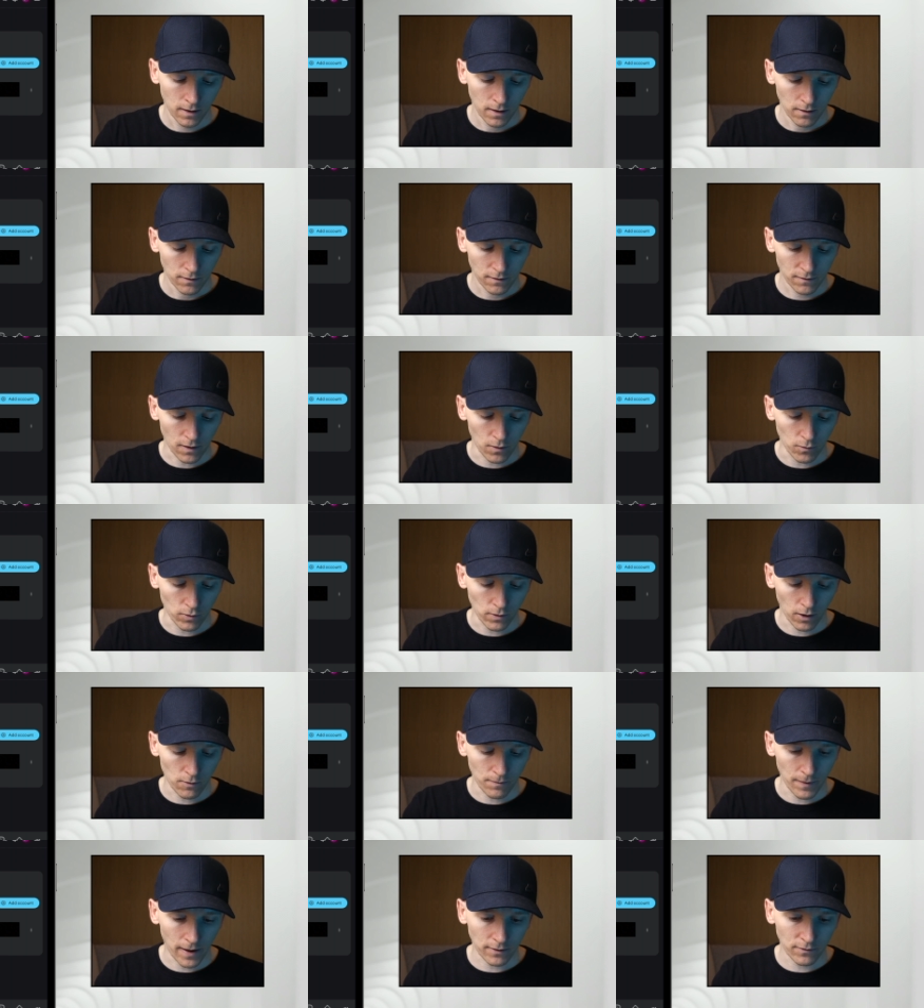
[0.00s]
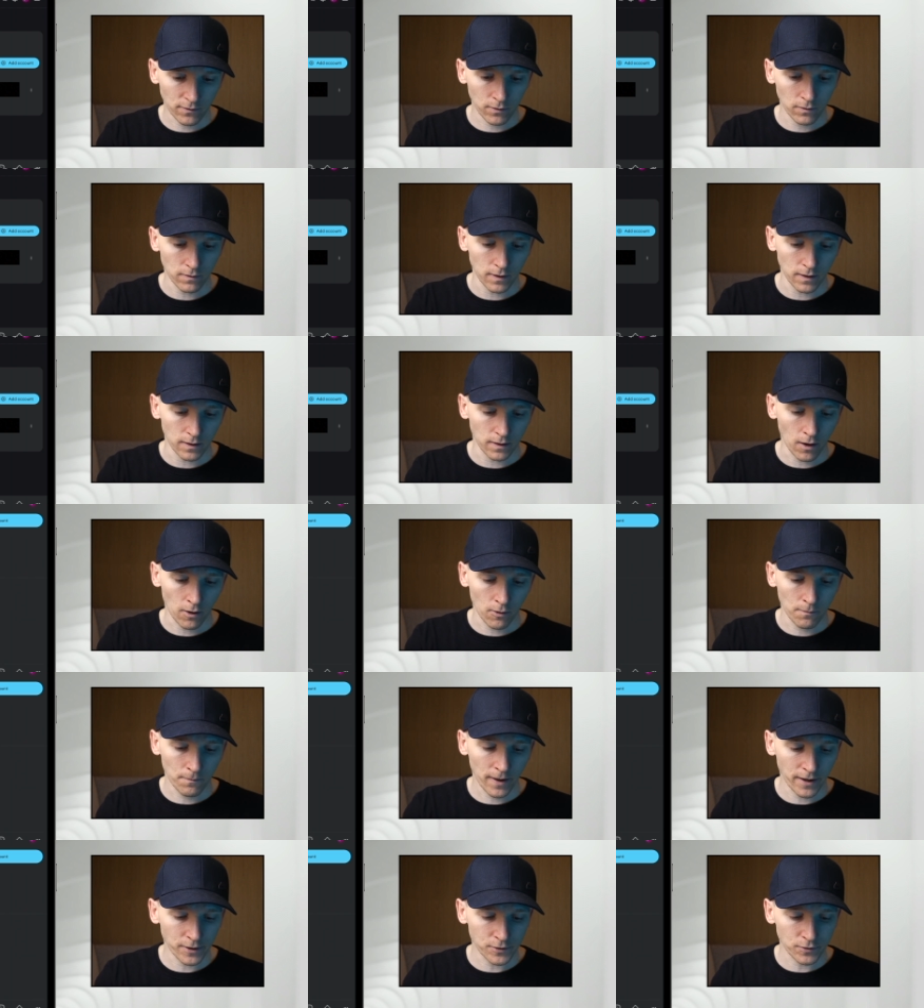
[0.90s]
So we'll go back to the
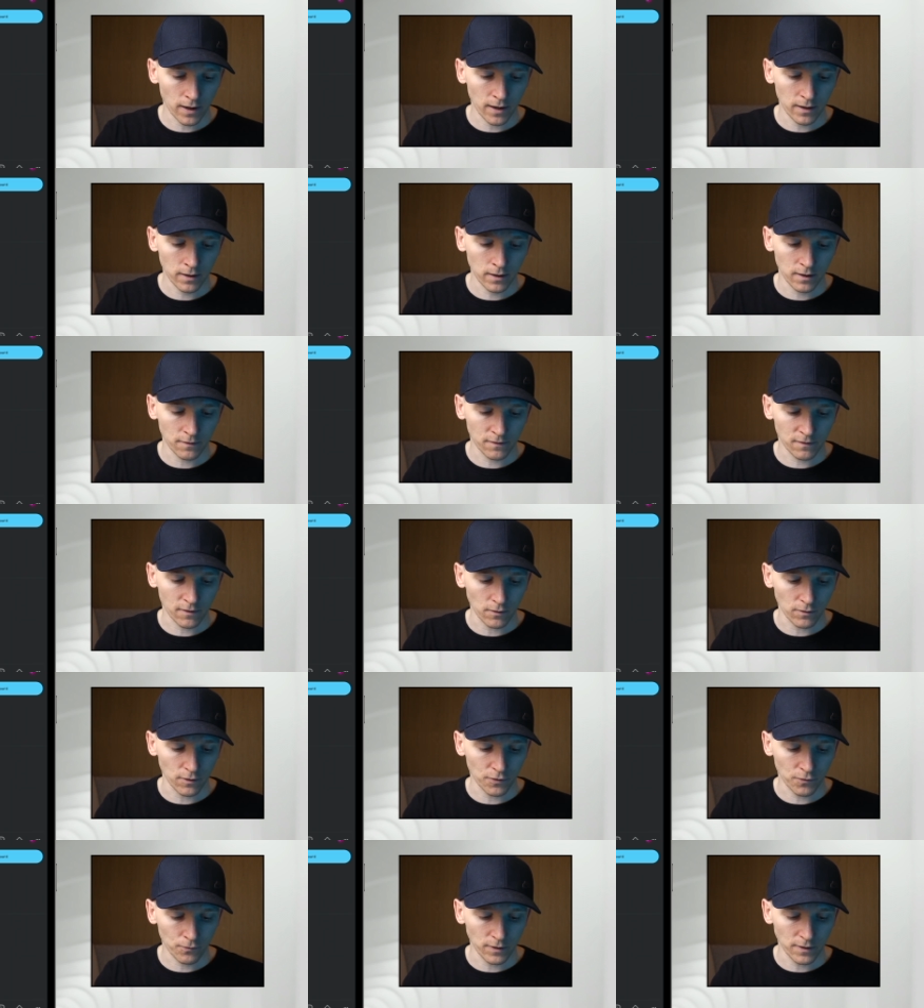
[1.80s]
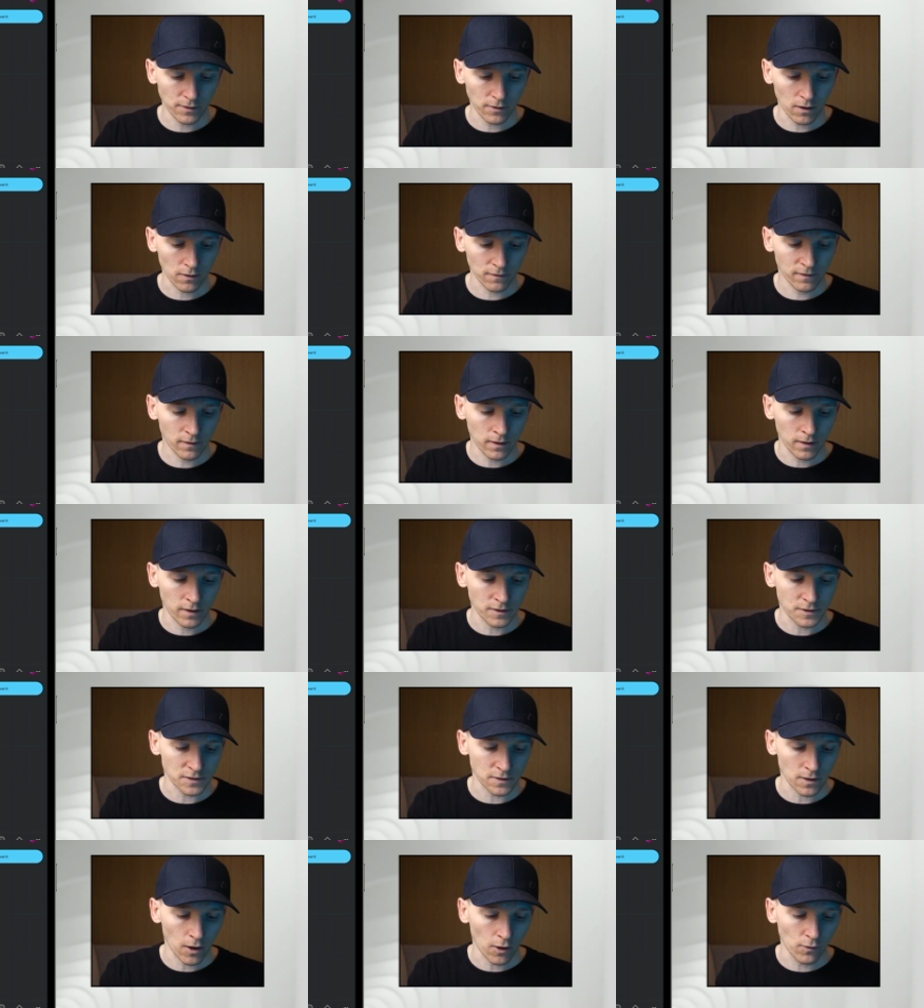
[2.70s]
homepage right here. So the three dots here,
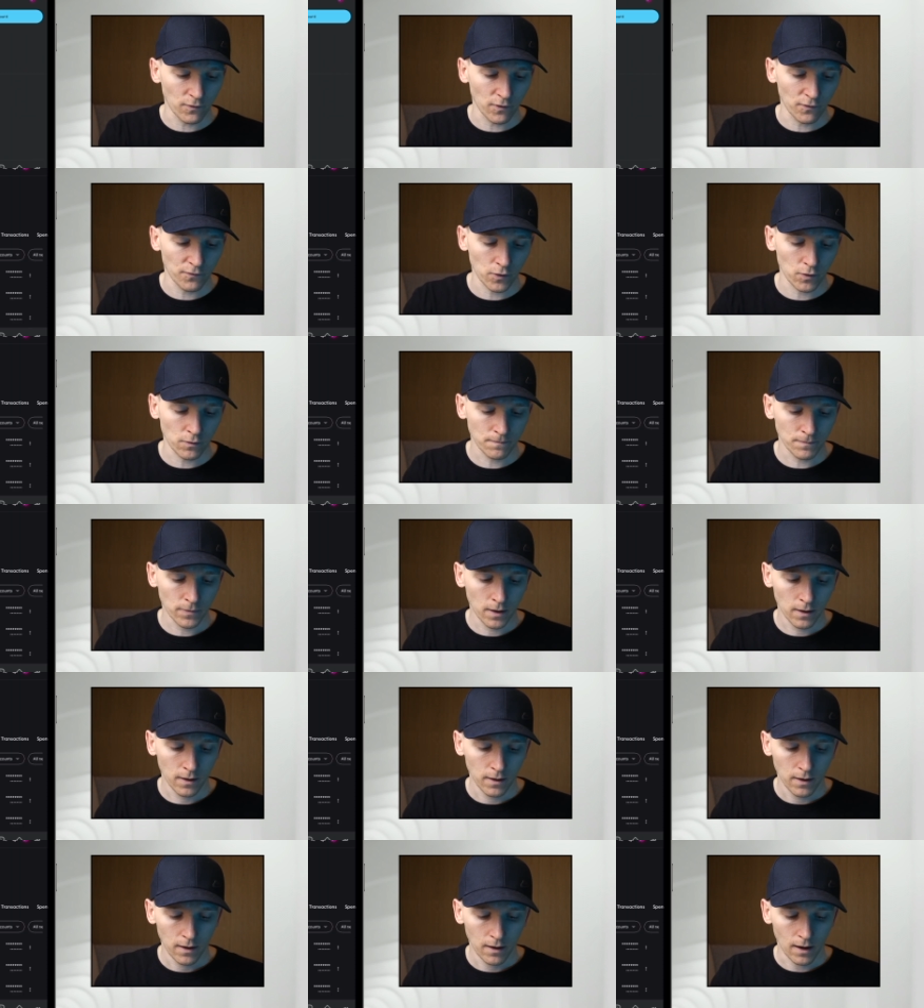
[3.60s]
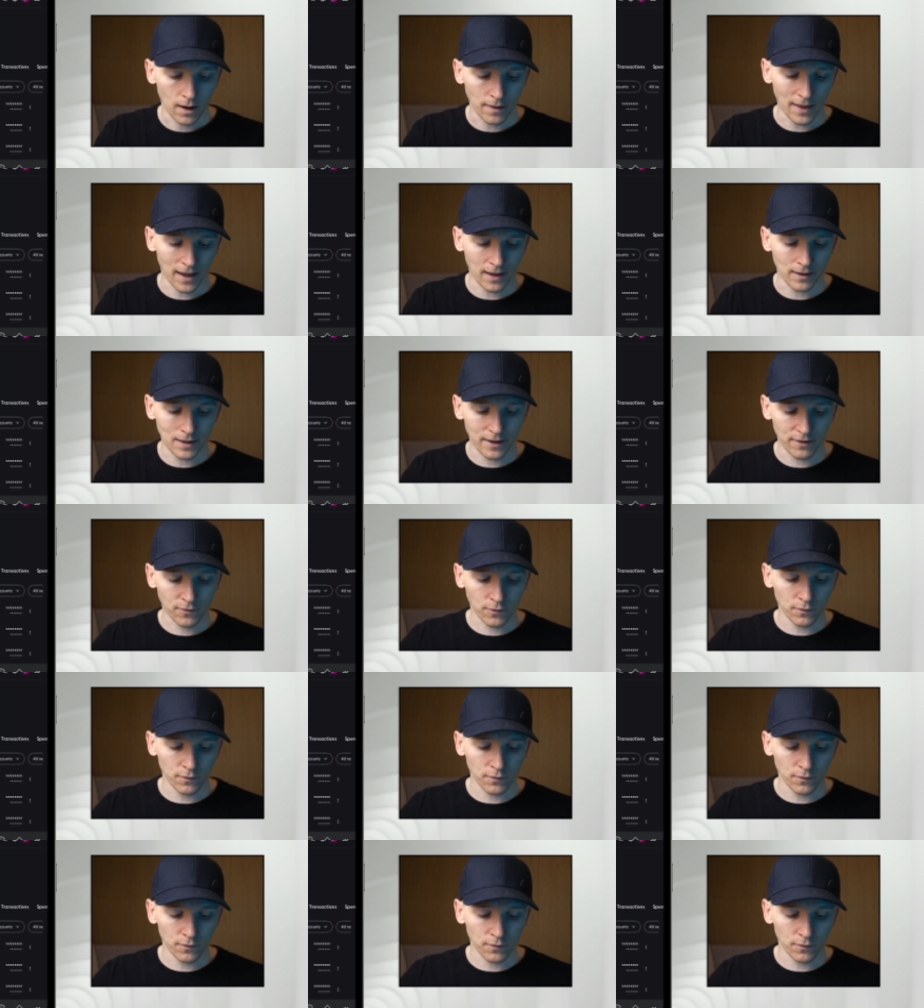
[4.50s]
just overview. And that lets